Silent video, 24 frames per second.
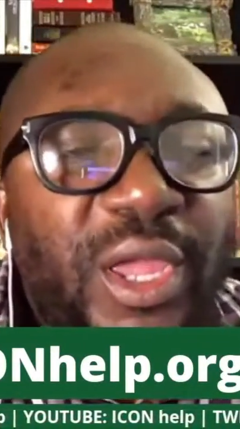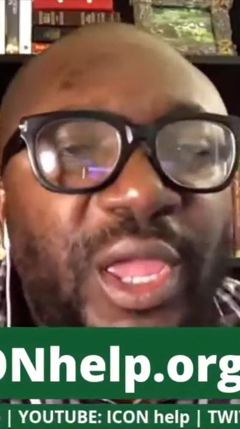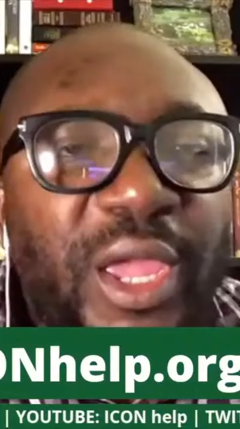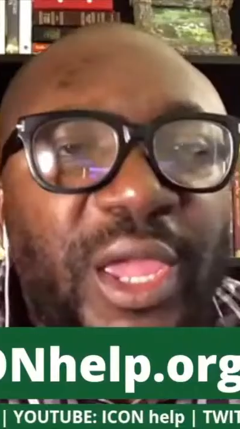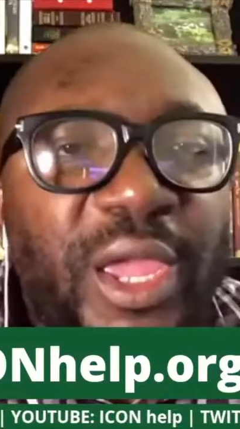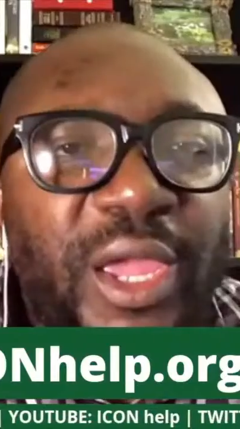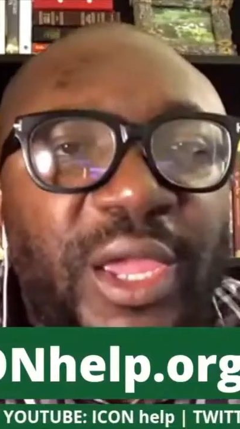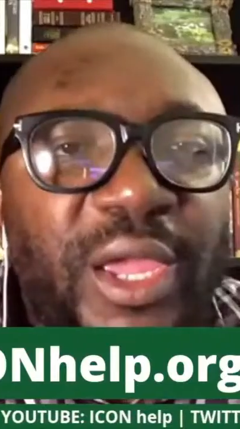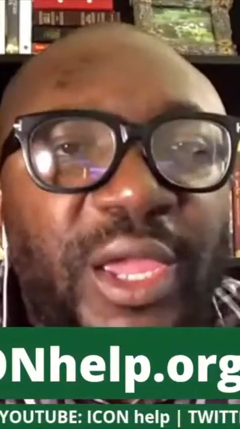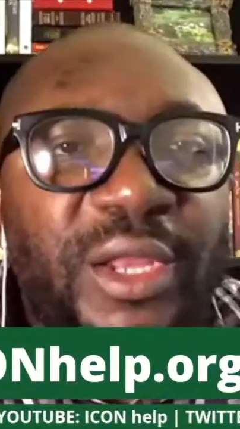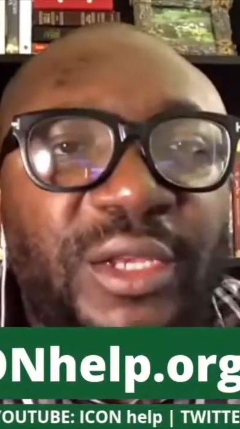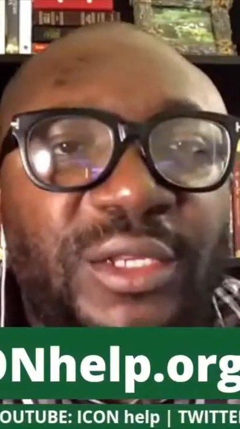
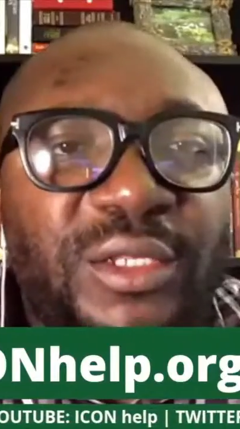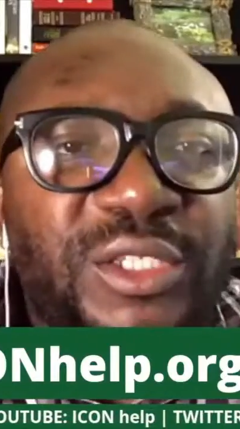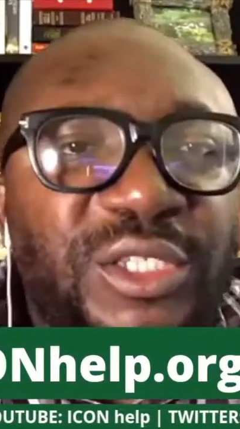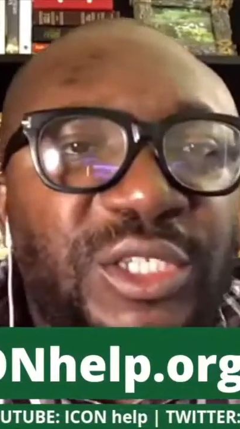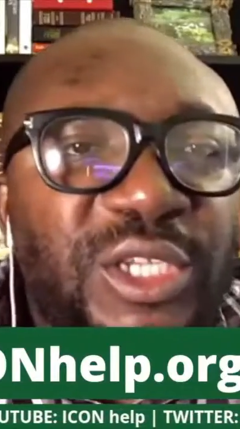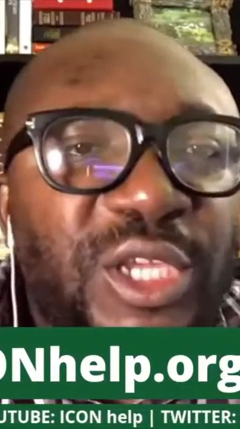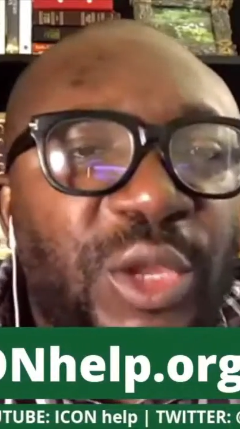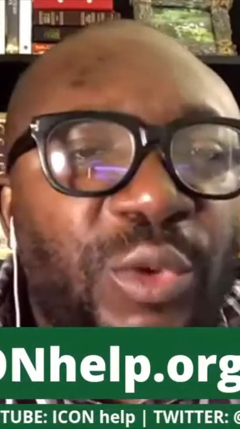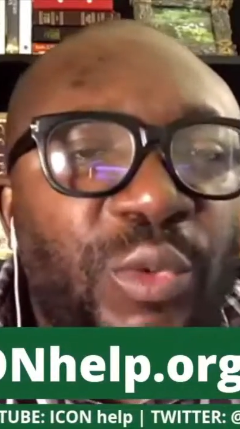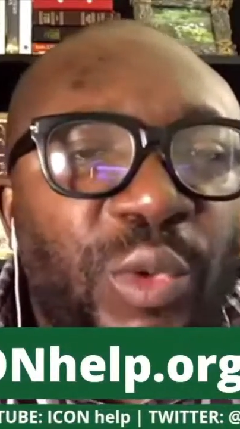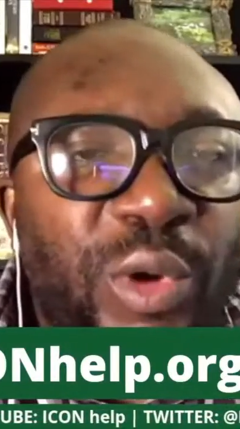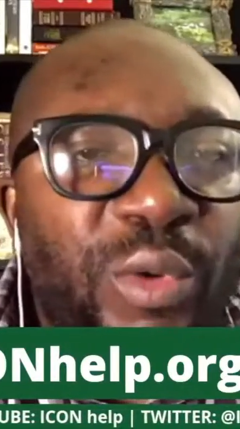and
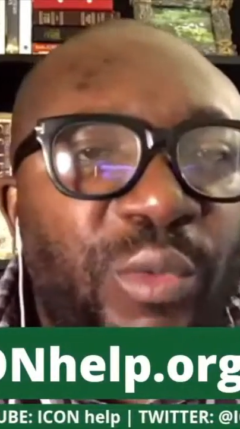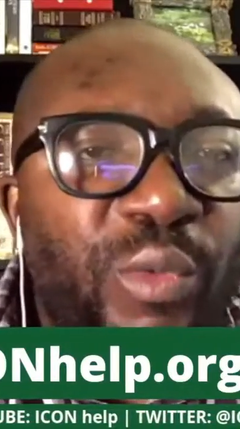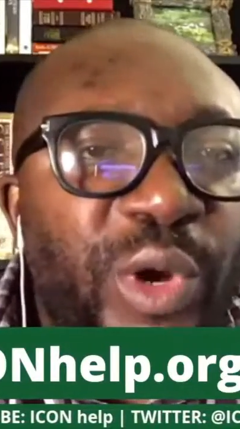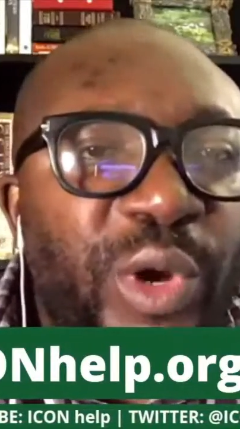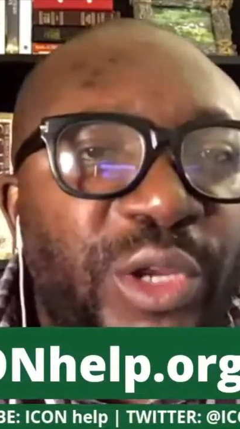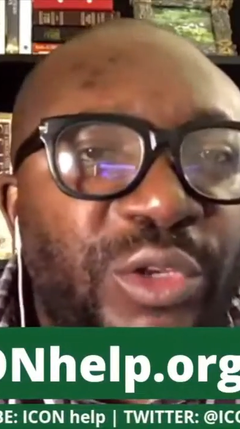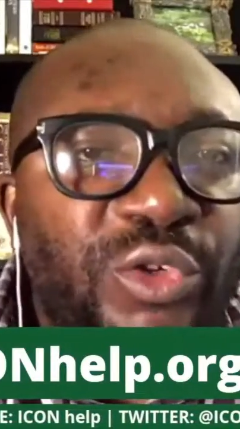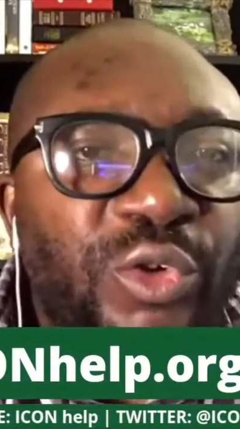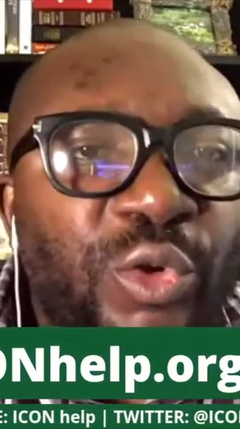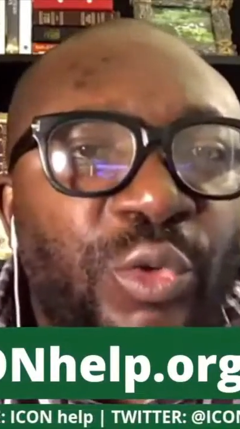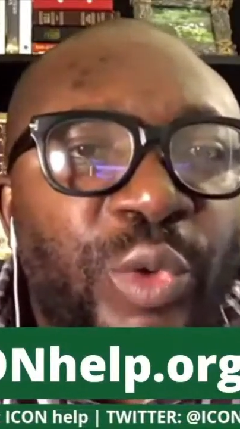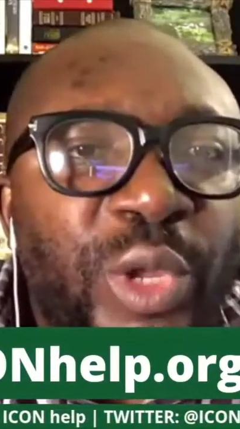see what
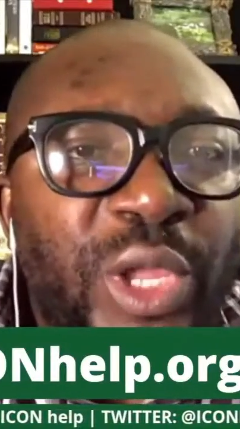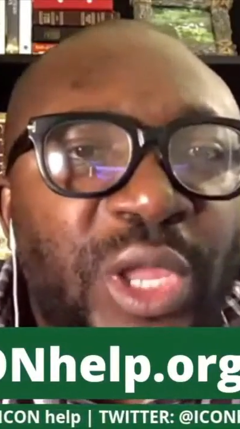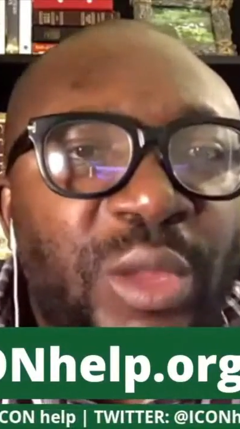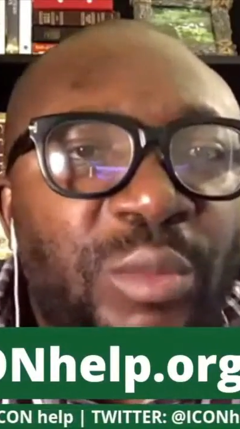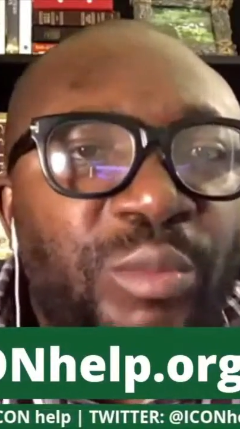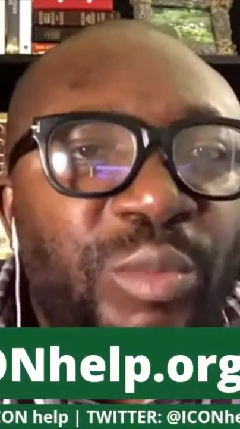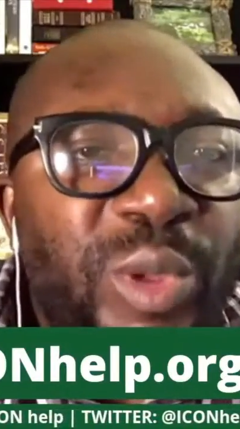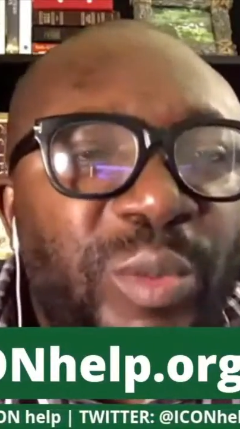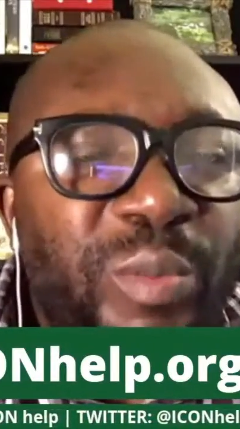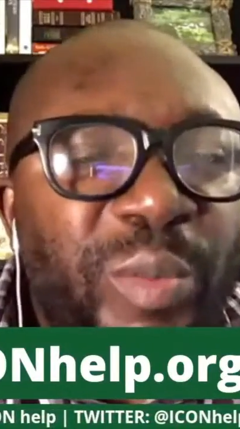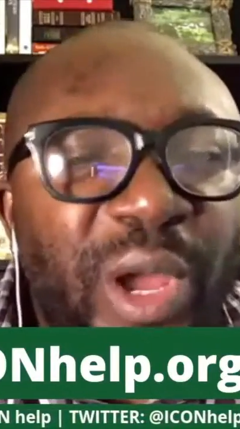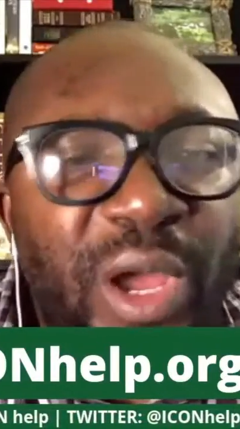we're
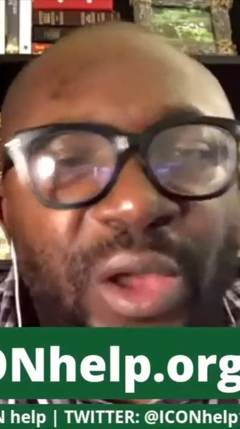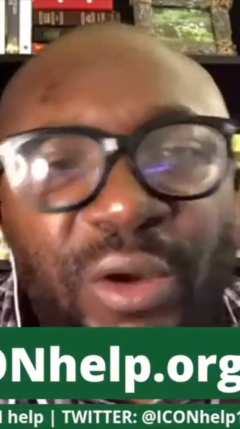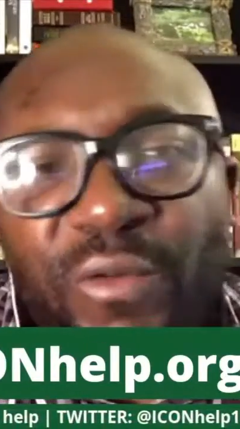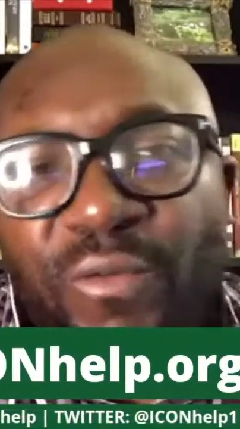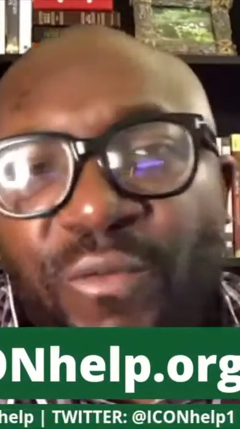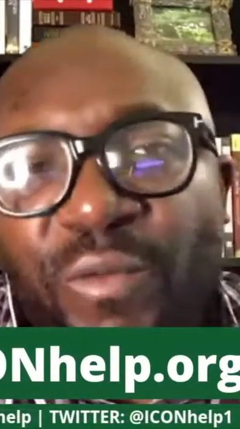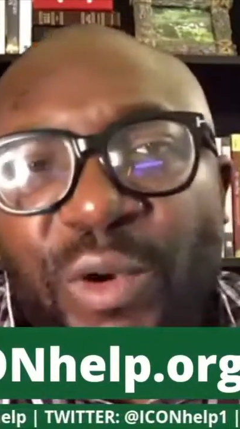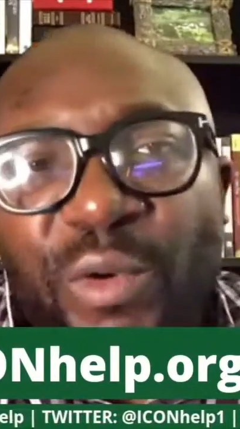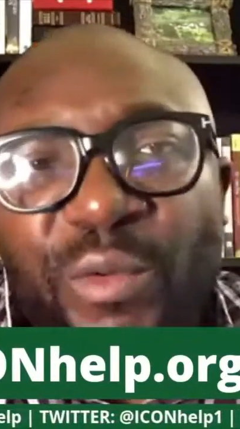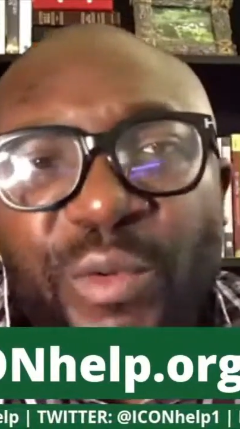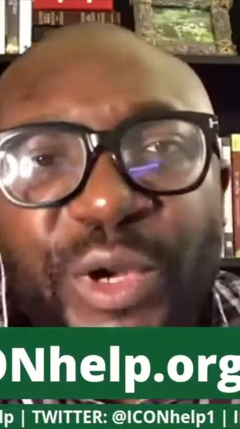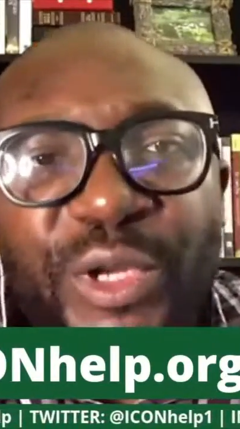doing, be part
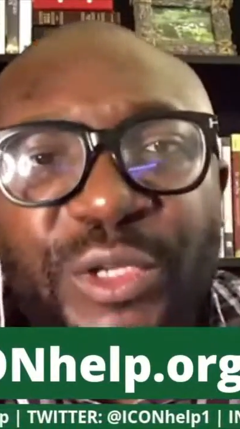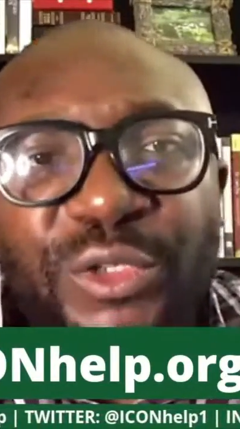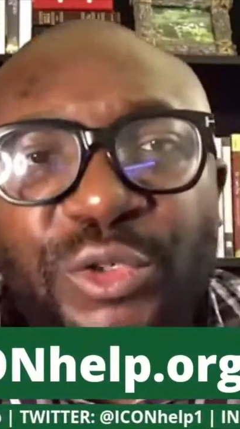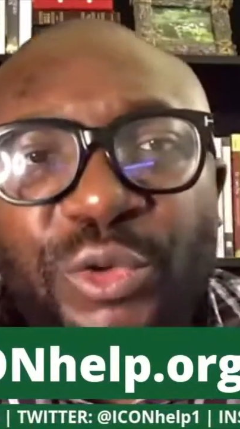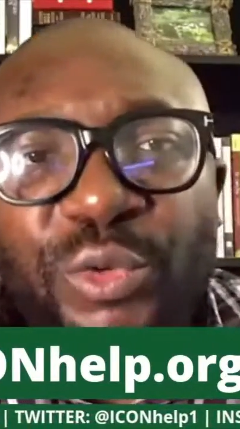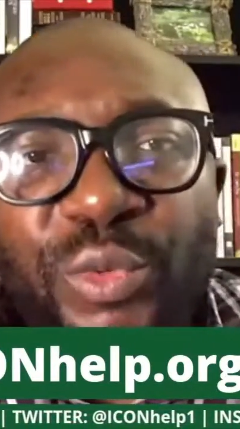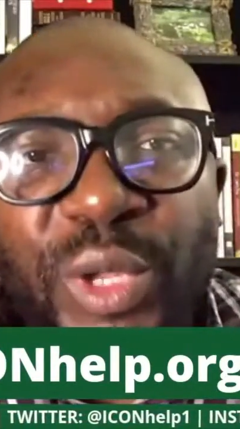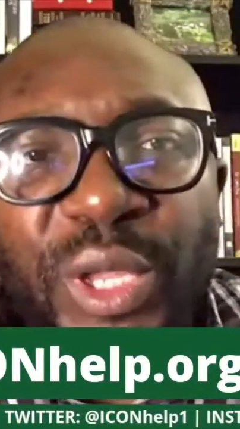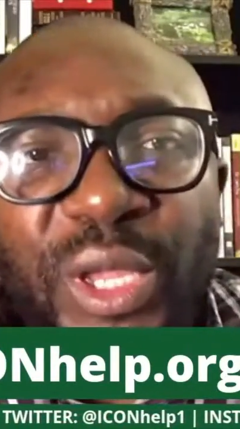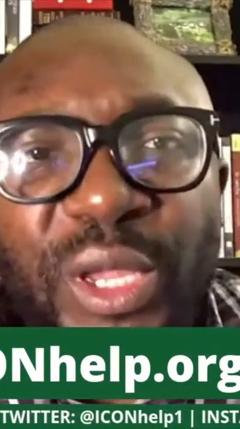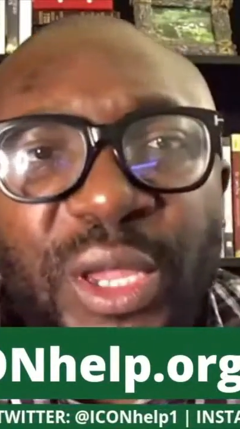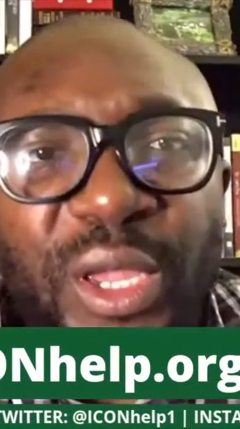of what we're
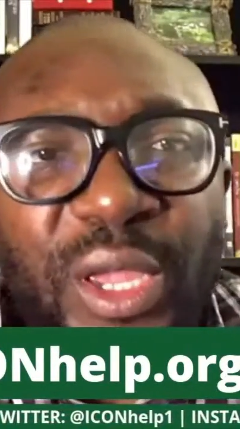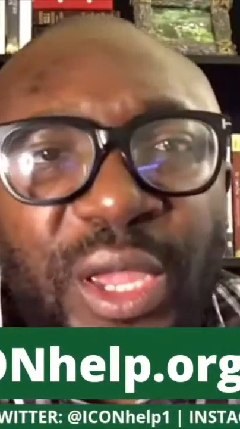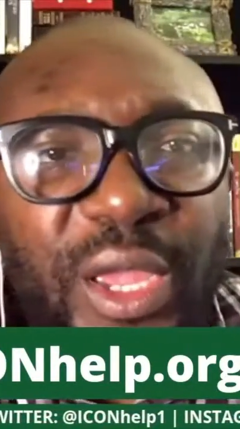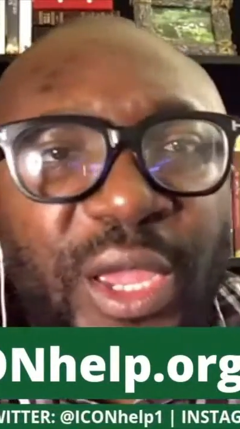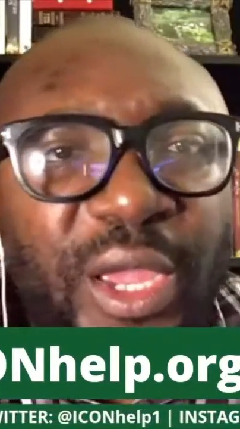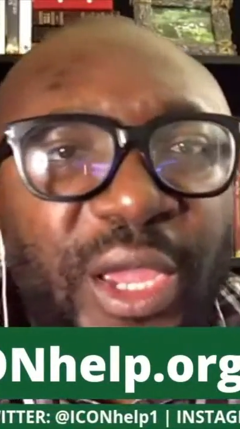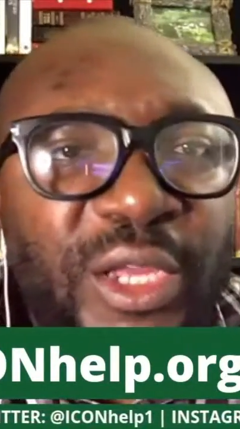doing.